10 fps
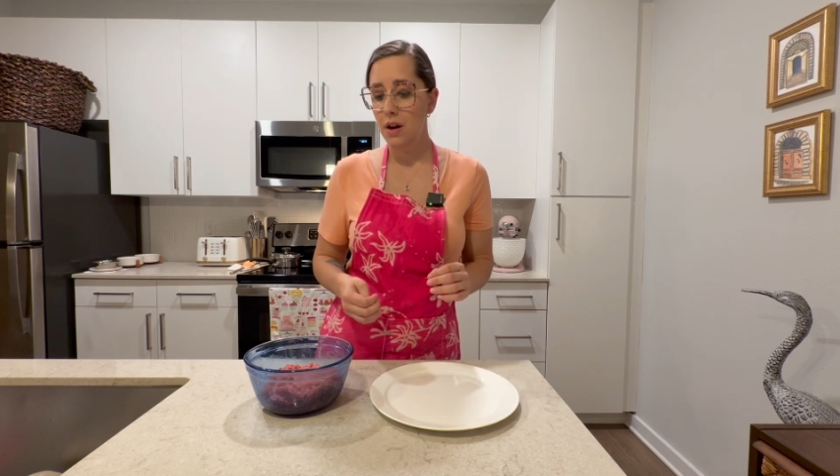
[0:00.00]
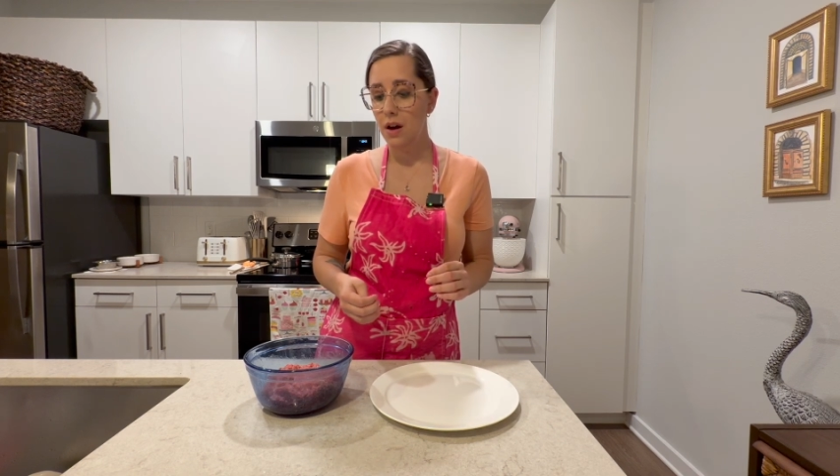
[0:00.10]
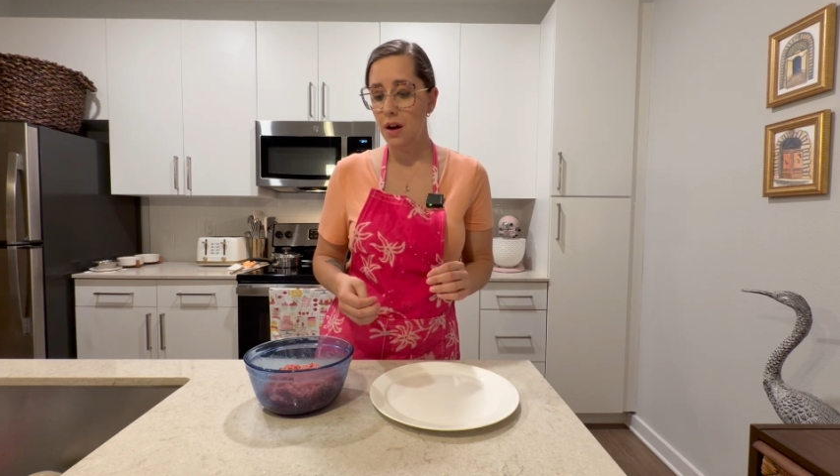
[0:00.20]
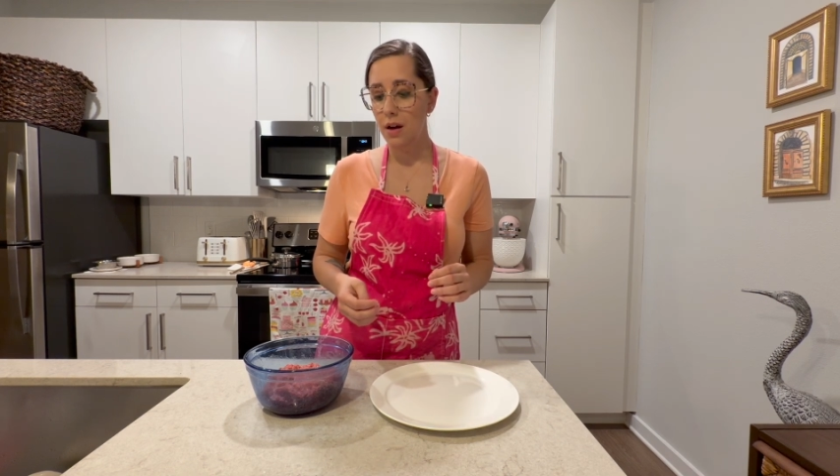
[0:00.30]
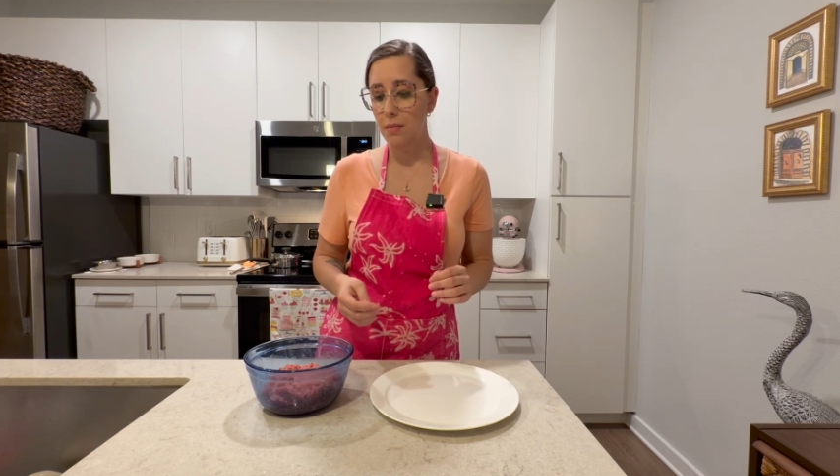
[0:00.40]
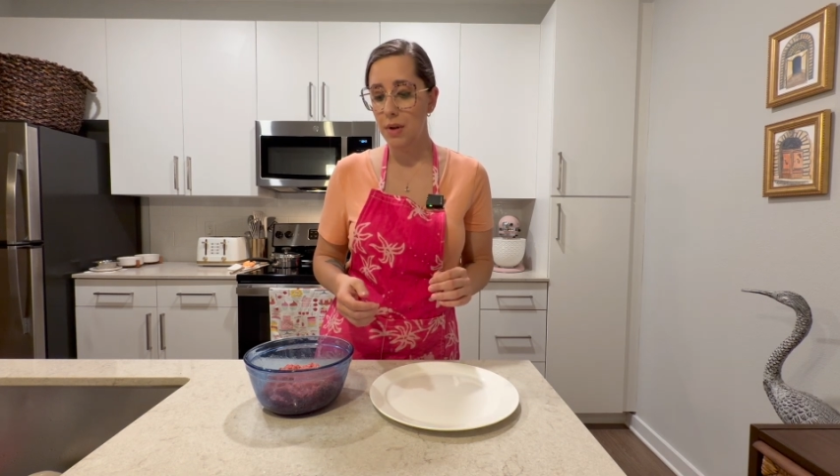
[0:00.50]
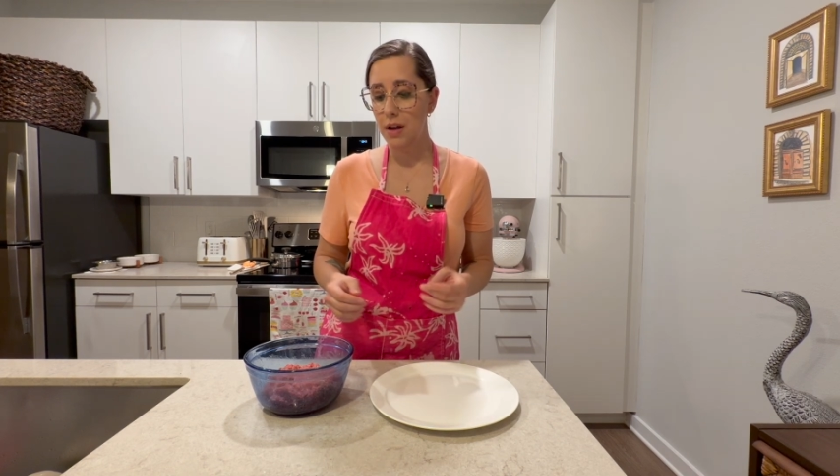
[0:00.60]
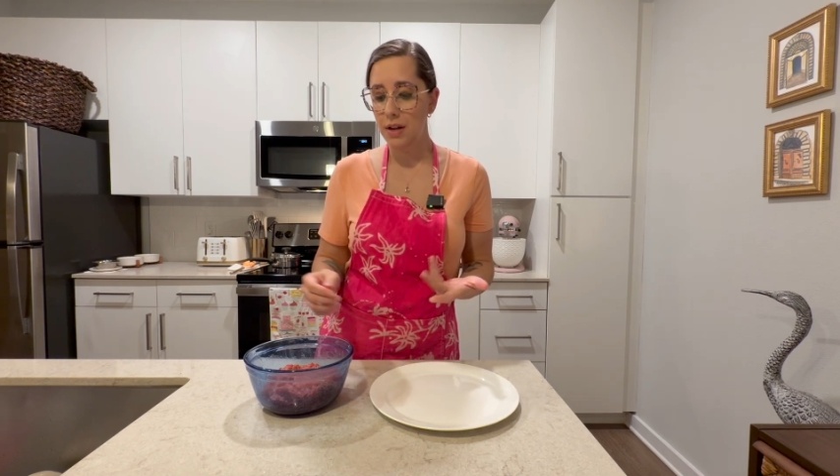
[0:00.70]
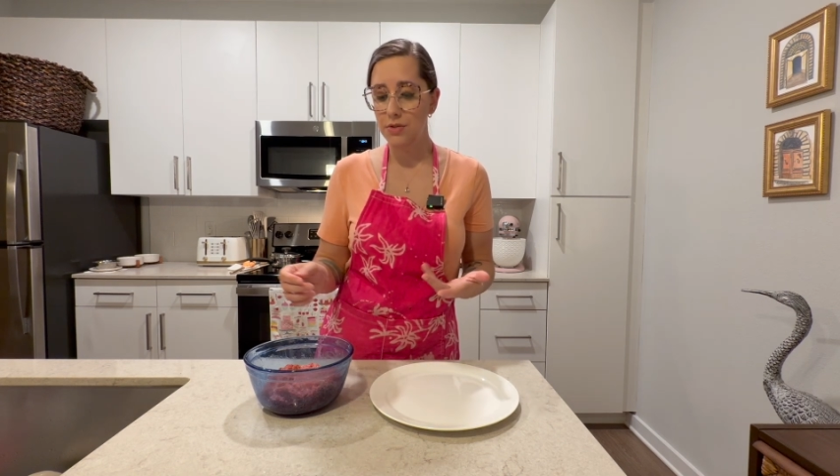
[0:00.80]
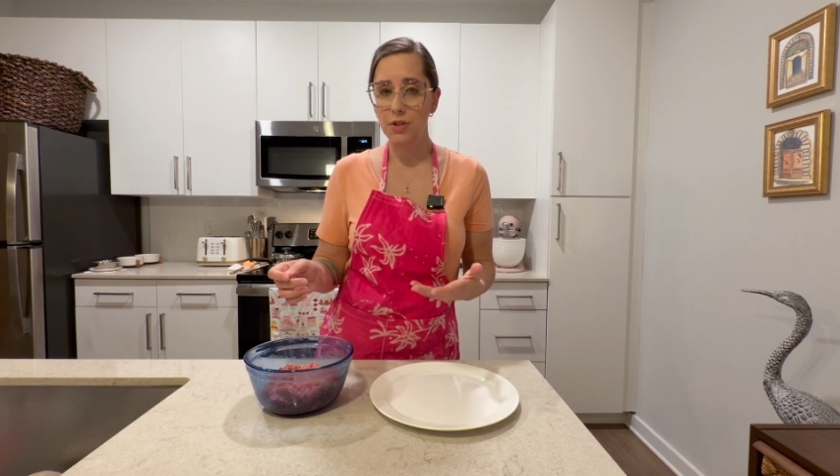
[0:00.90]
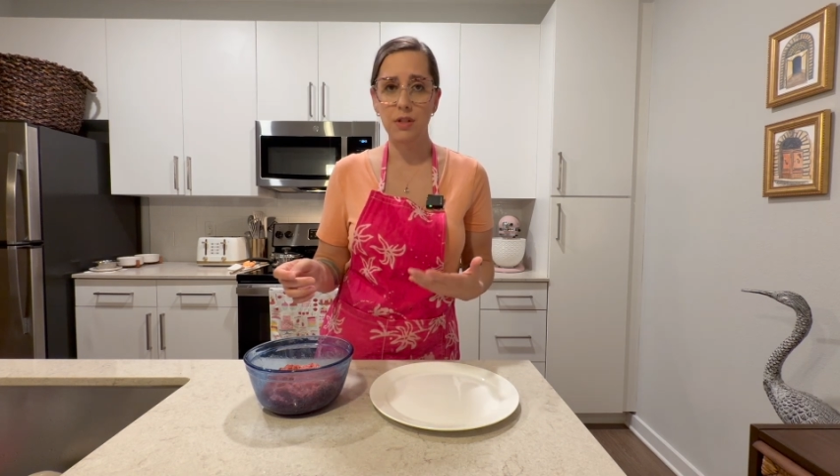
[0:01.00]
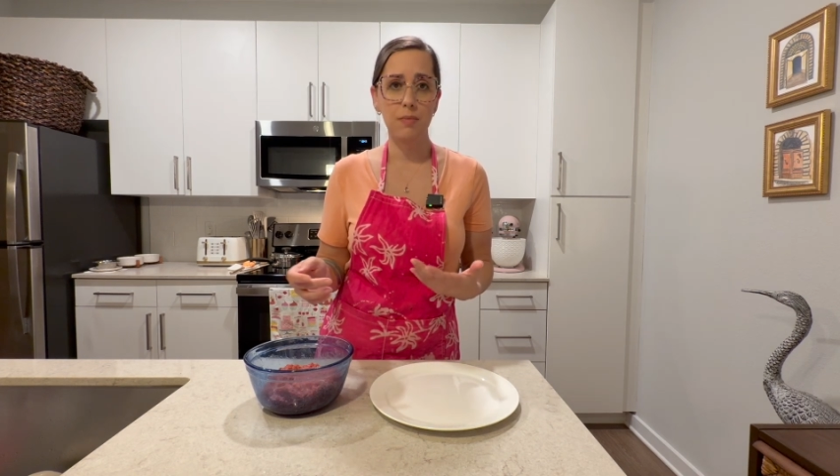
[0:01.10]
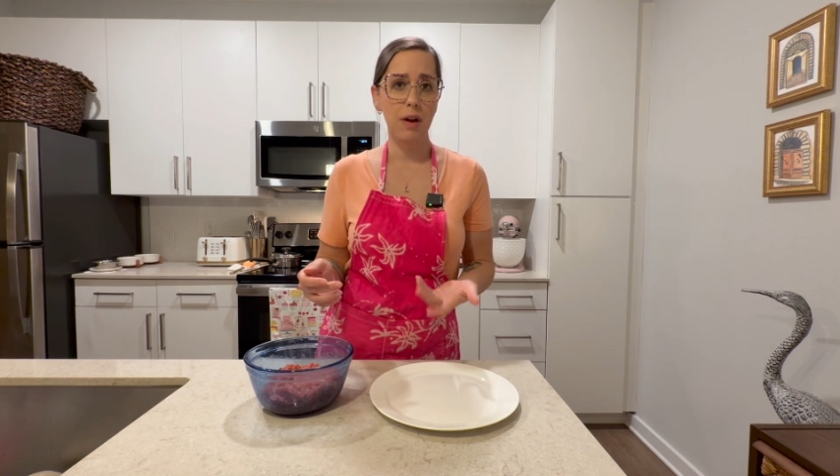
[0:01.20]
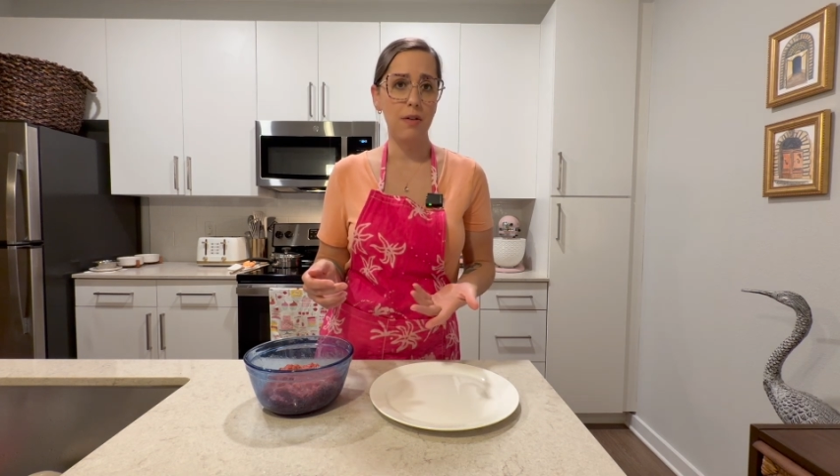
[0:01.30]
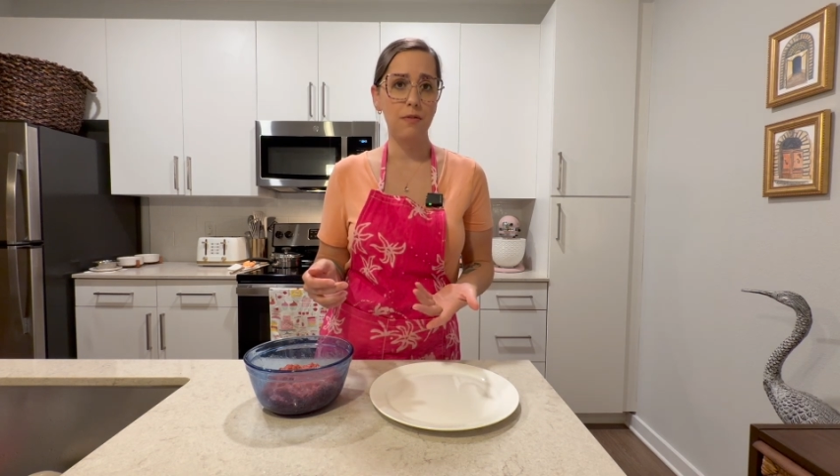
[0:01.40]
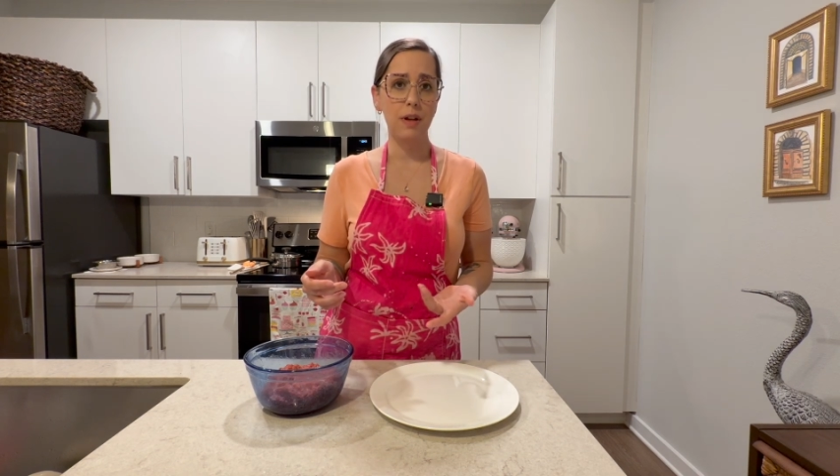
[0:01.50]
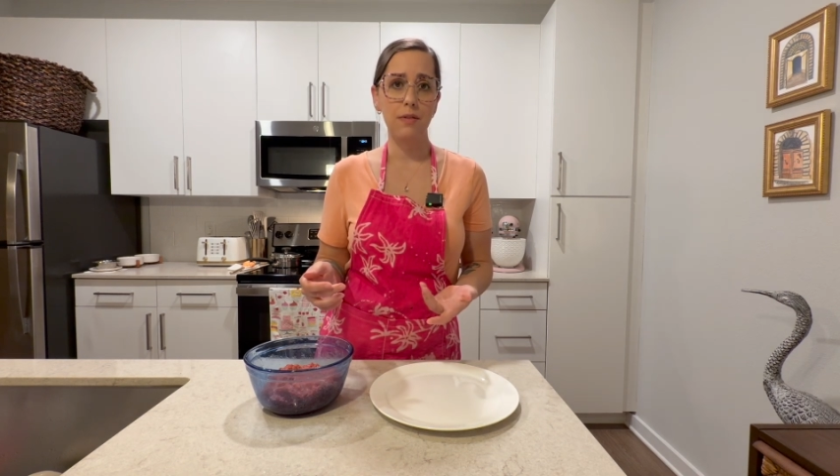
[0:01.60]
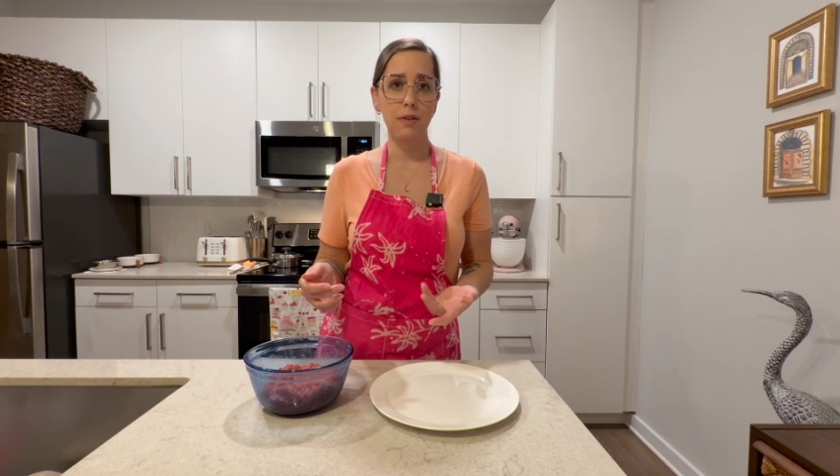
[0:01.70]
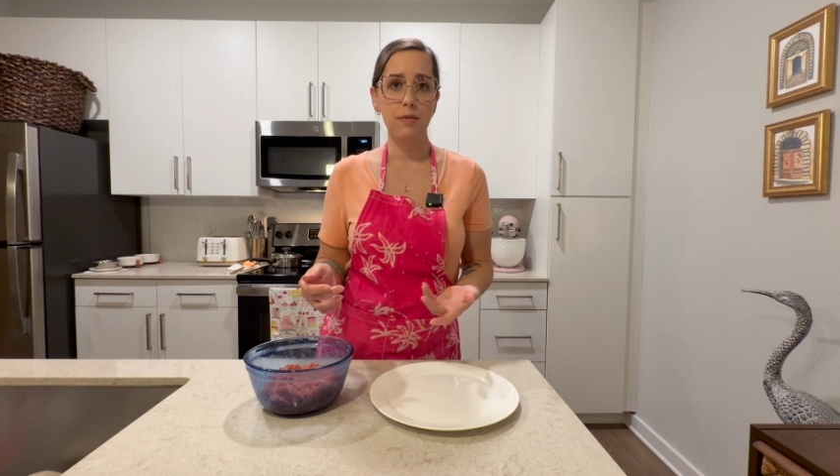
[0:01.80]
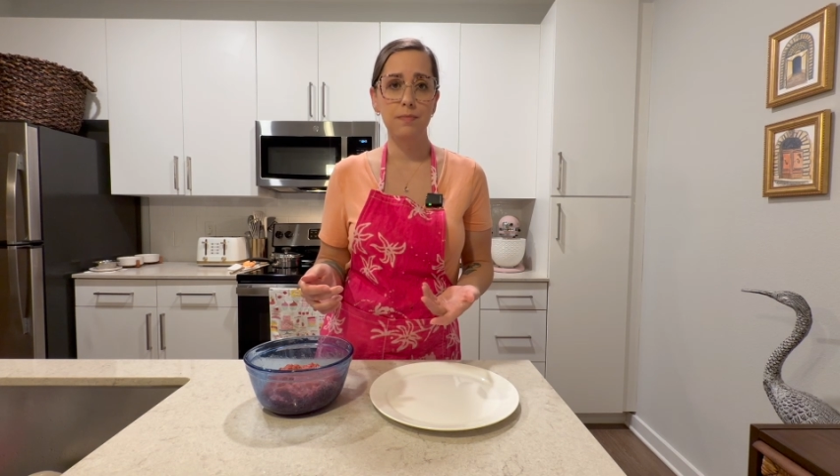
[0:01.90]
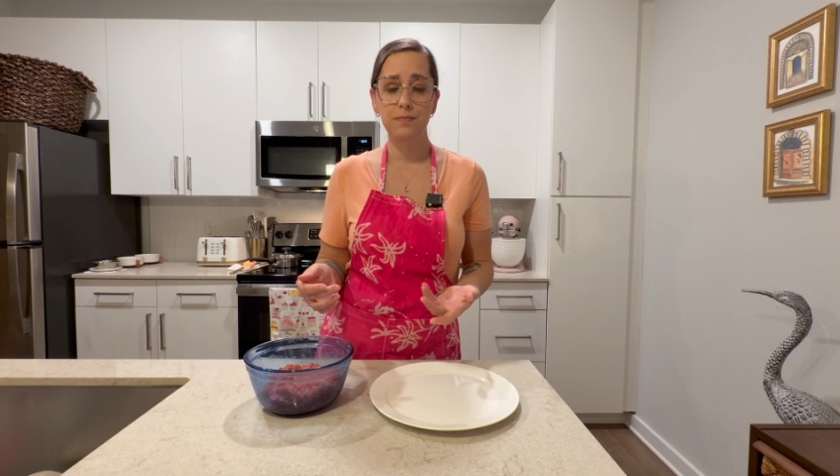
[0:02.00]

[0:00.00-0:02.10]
and it's just a better flavor.